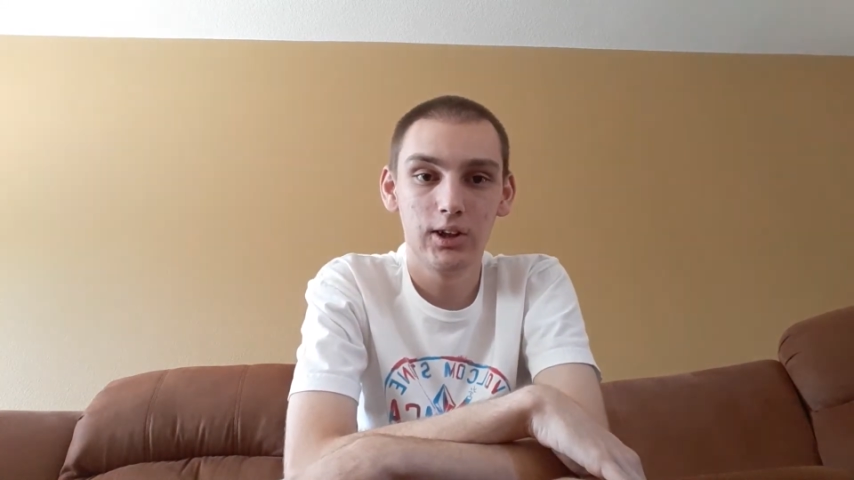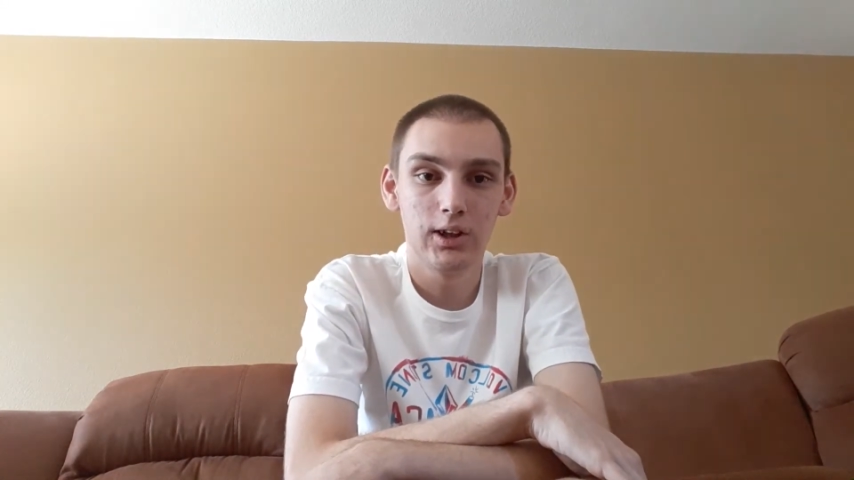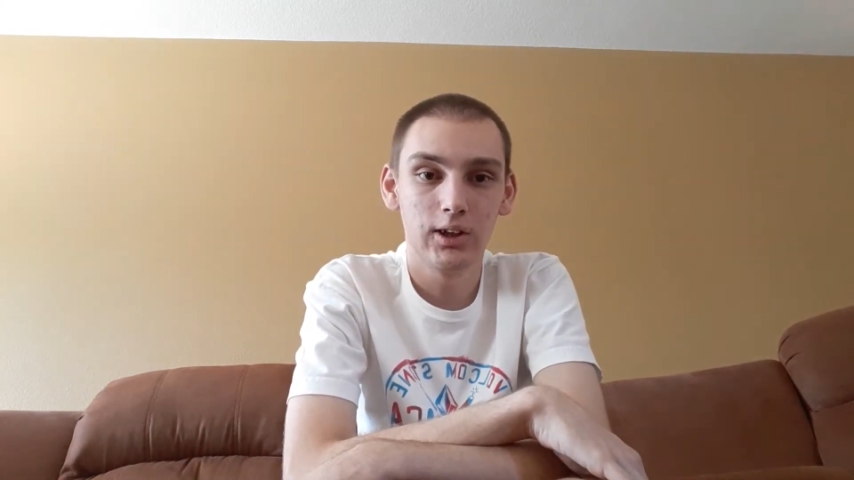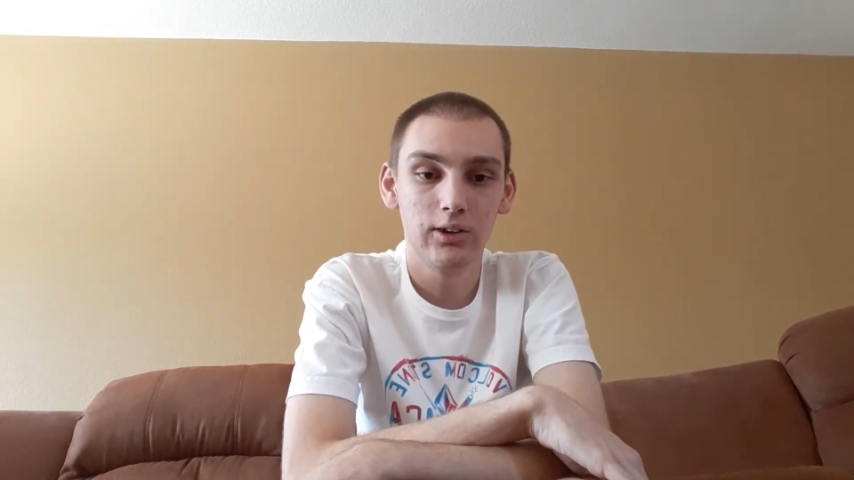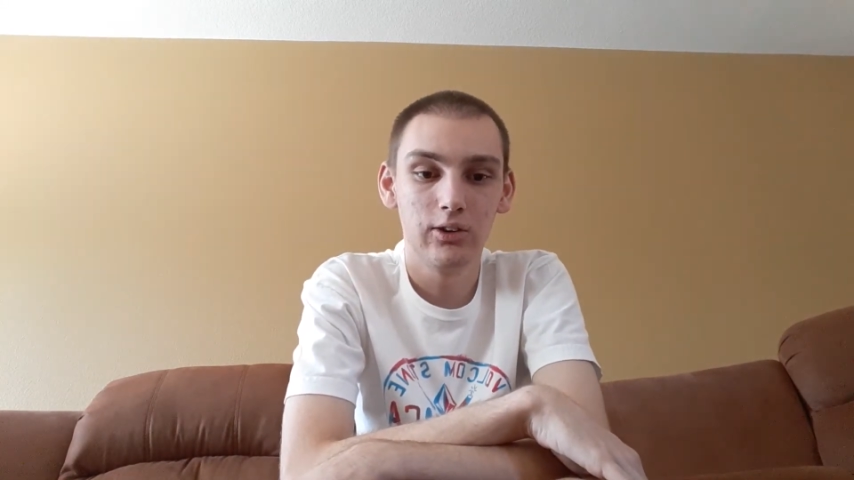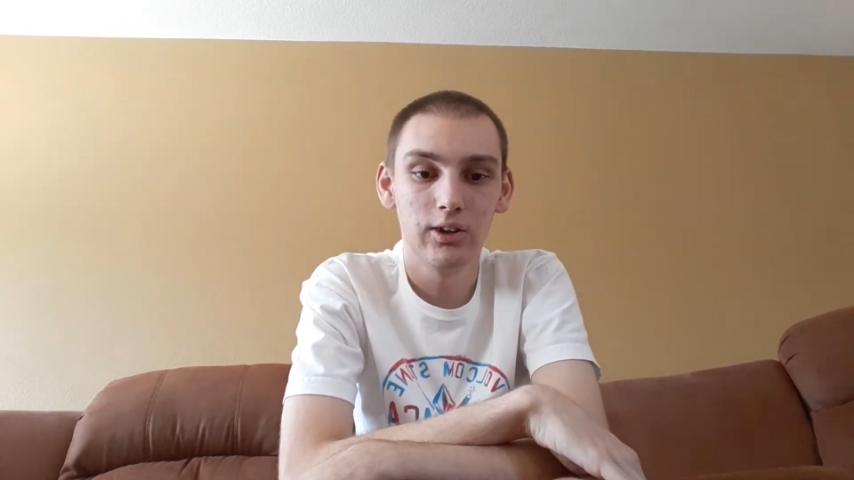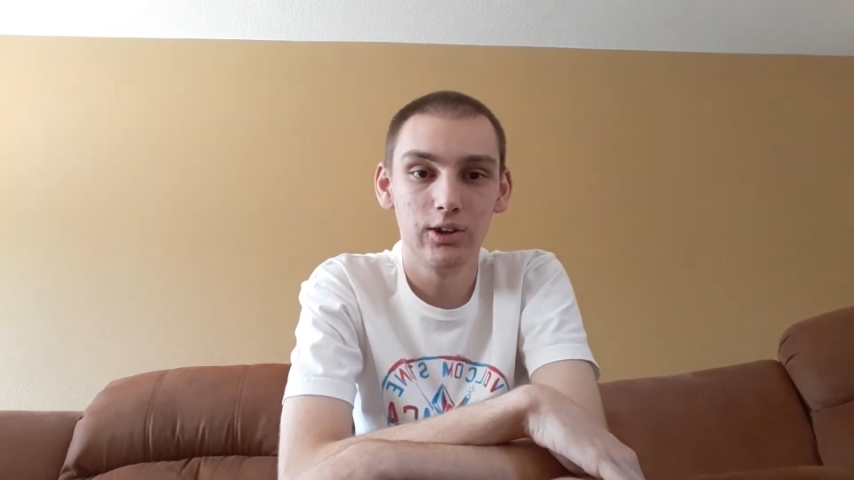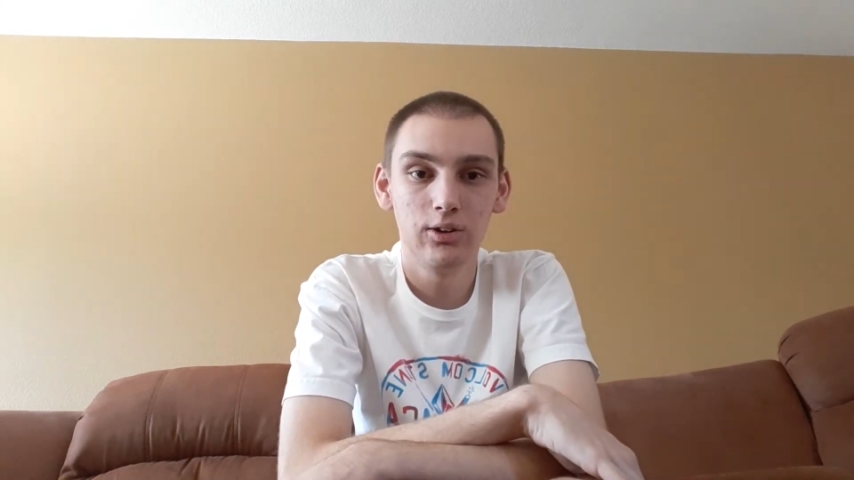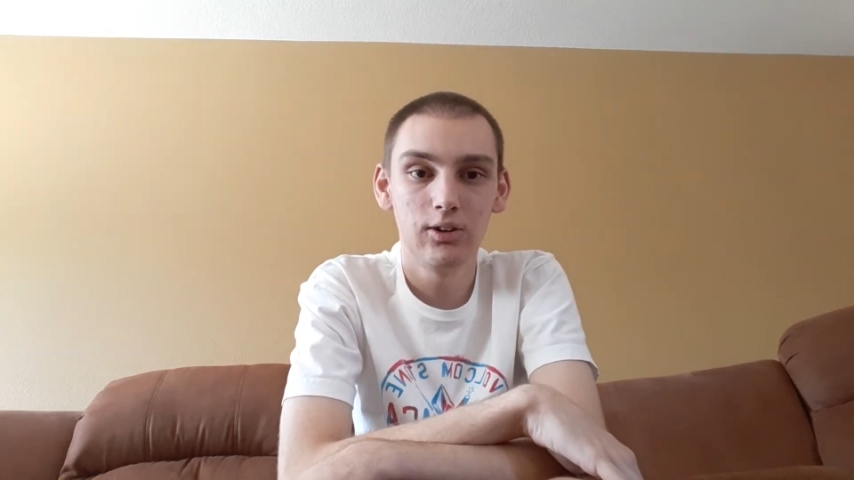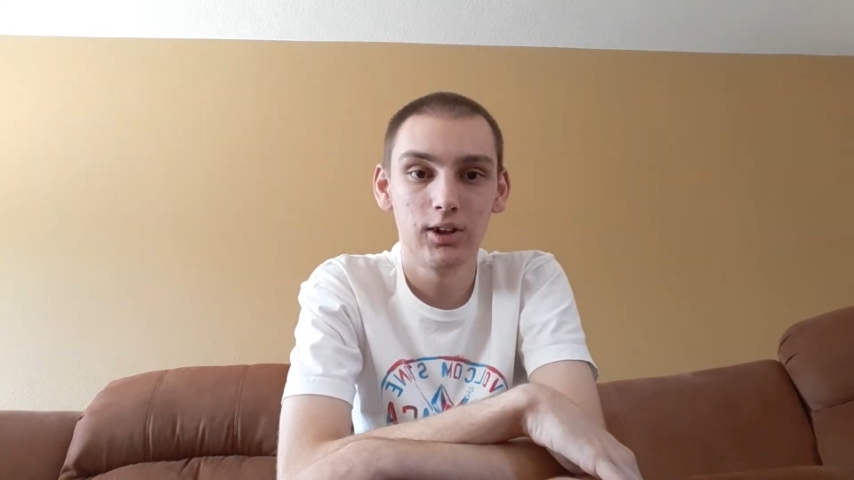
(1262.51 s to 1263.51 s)
and
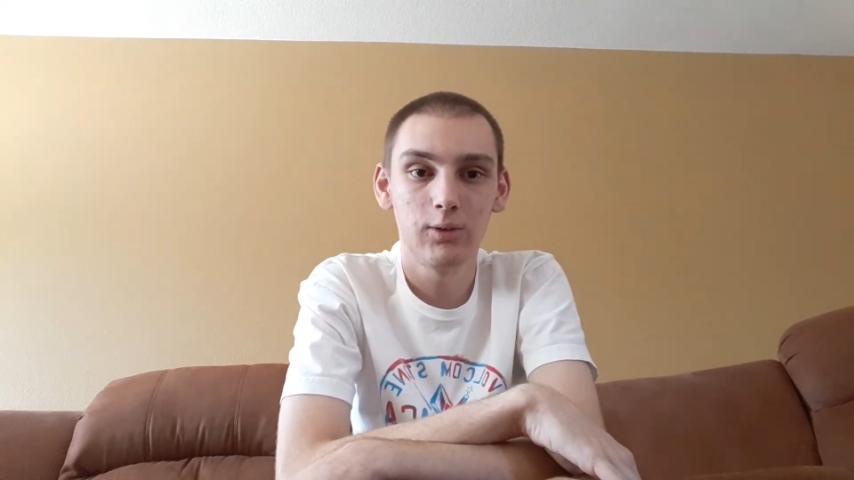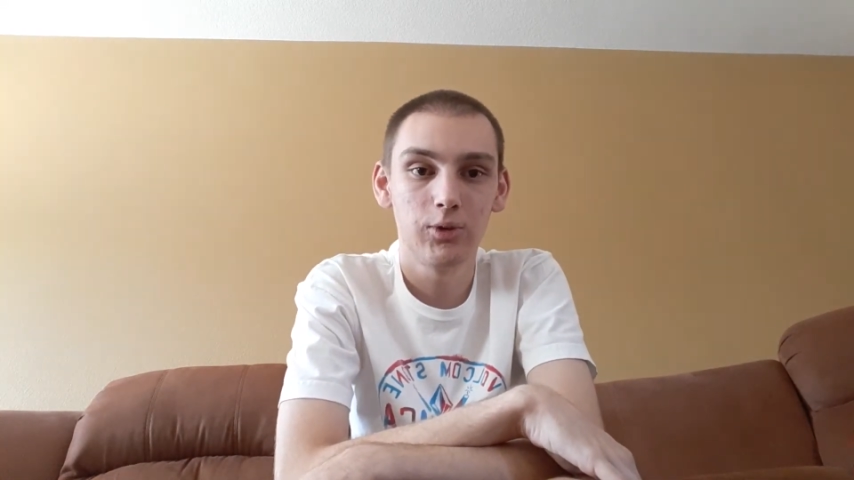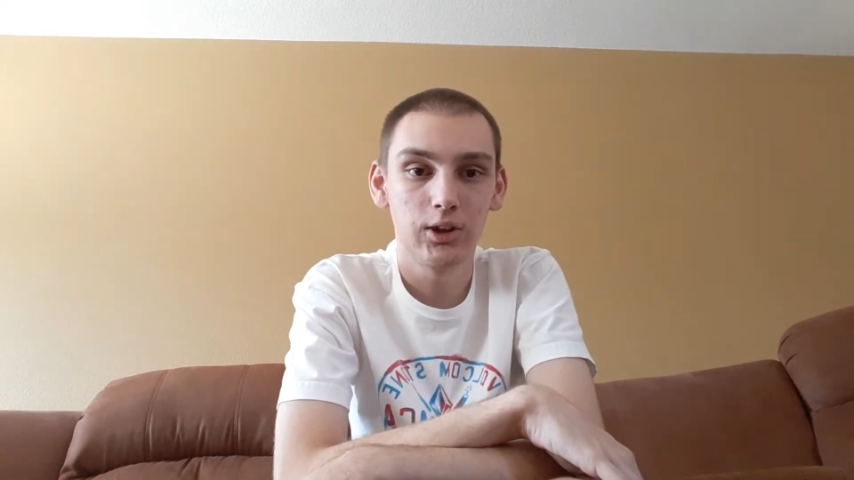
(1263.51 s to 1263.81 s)
you can have like